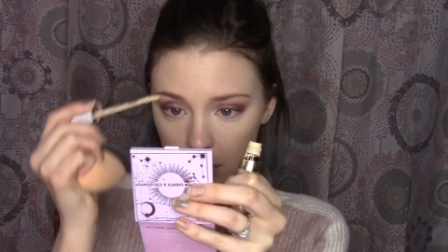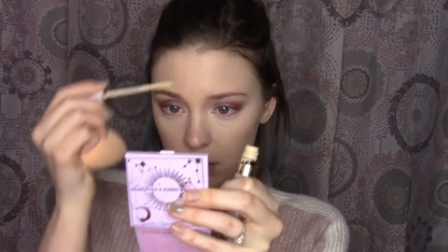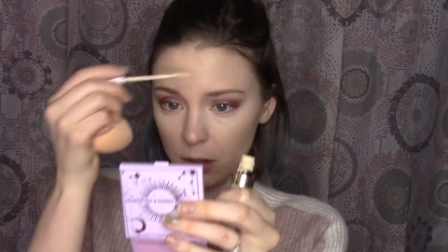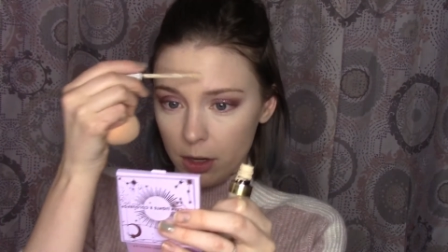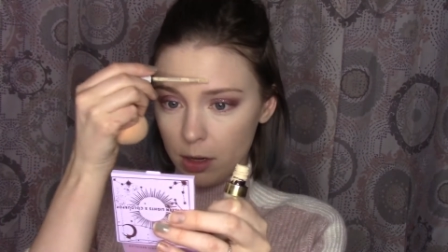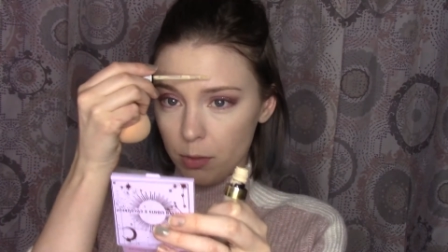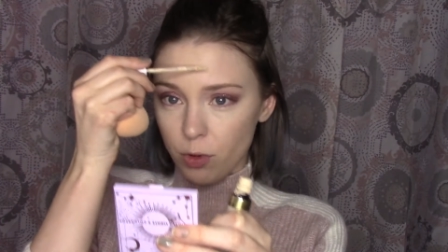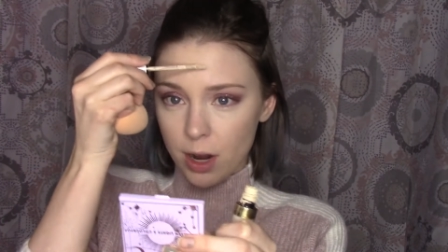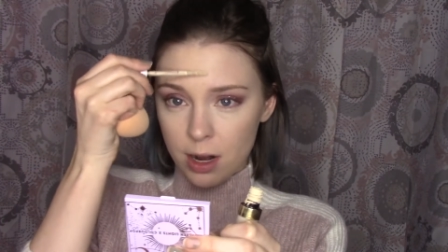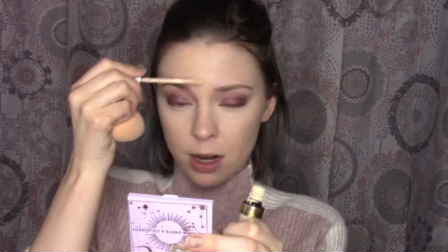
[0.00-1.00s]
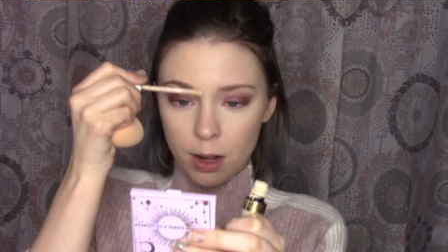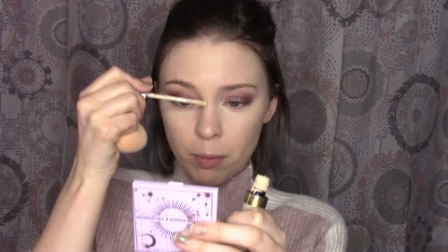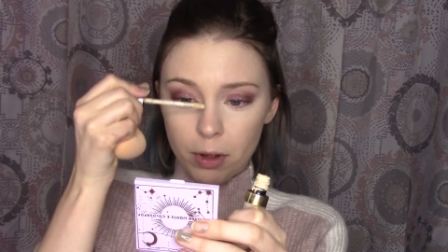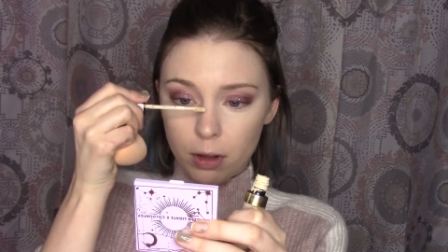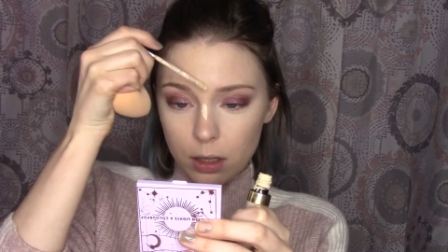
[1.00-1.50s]
I'm gonna brighten up
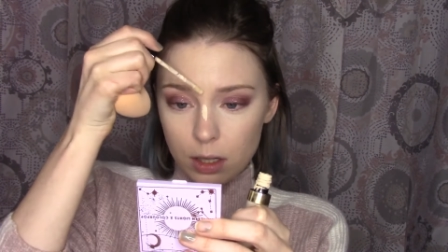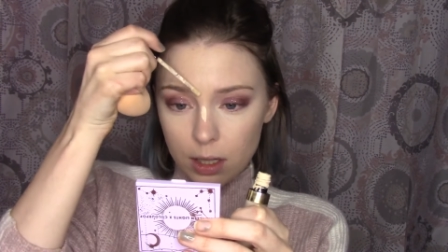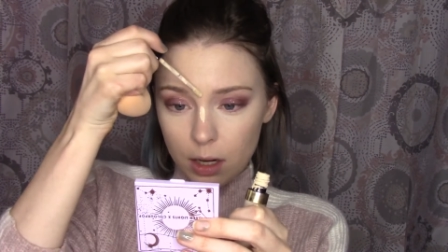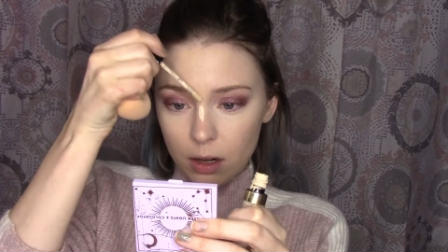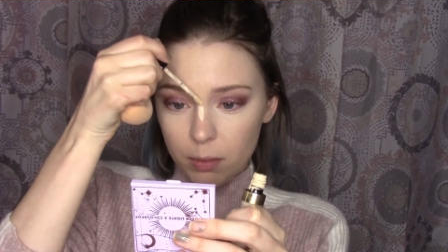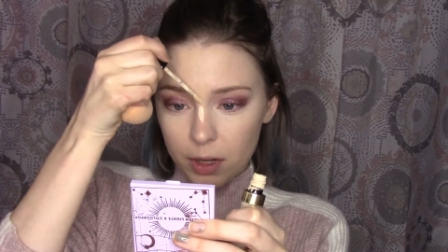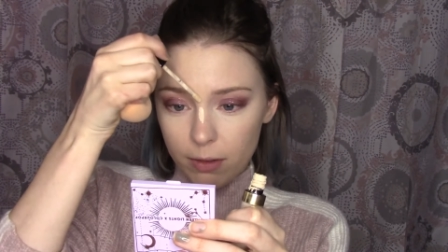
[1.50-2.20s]
the center of my